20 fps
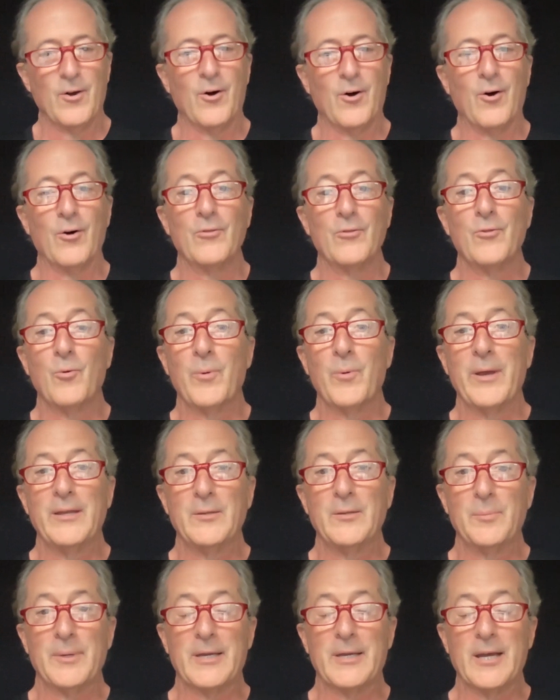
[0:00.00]
on the way
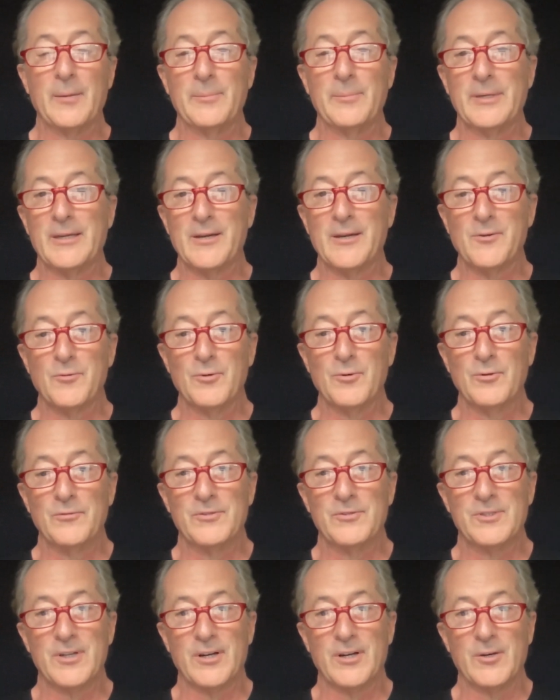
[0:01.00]
to becoming a groove
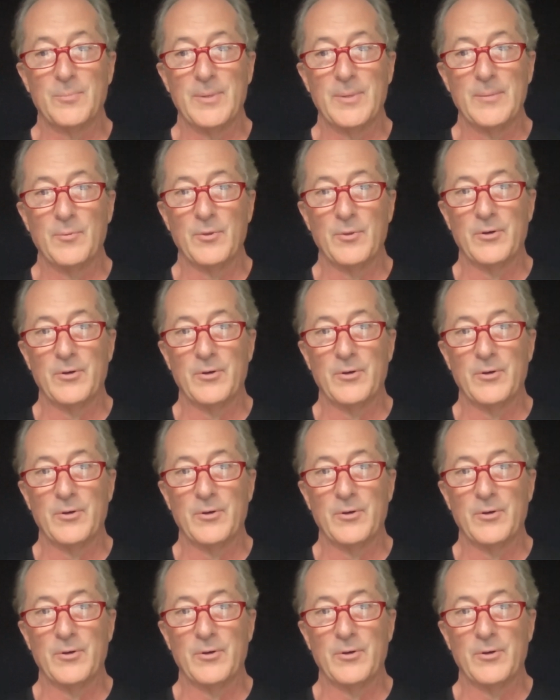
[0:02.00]
star people